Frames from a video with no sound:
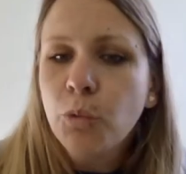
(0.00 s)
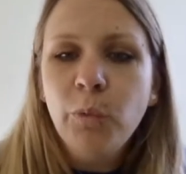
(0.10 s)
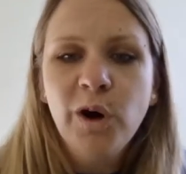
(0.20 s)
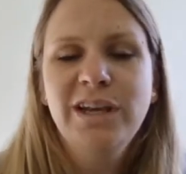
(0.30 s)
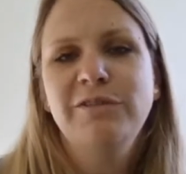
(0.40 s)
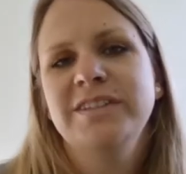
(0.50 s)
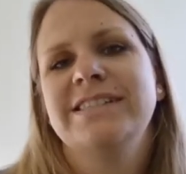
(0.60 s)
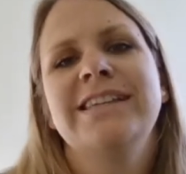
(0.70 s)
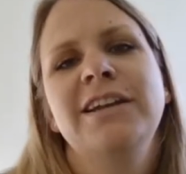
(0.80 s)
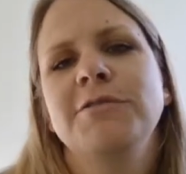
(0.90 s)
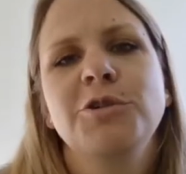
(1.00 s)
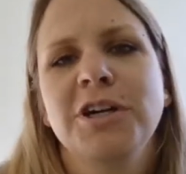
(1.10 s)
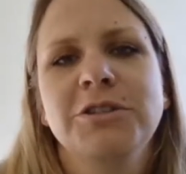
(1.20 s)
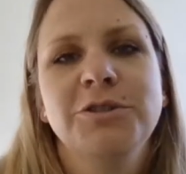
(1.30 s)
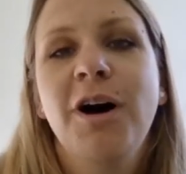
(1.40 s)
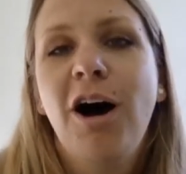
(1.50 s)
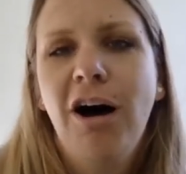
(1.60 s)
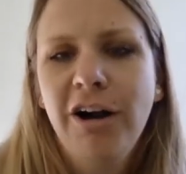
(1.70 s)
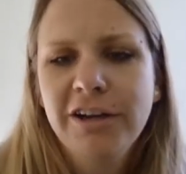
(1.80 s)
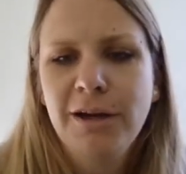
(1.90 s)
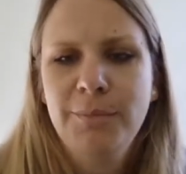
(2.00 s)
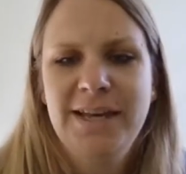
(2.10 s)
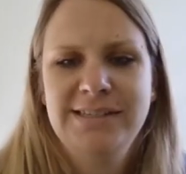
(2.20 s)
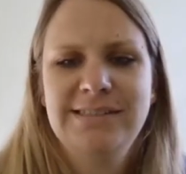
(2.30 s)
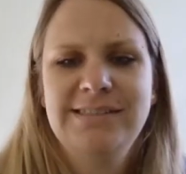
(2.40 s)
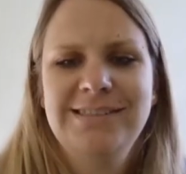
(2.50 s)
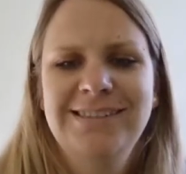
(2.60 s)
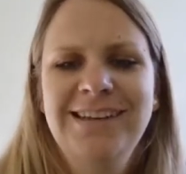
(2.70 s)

What if instead of trying to hide our mess,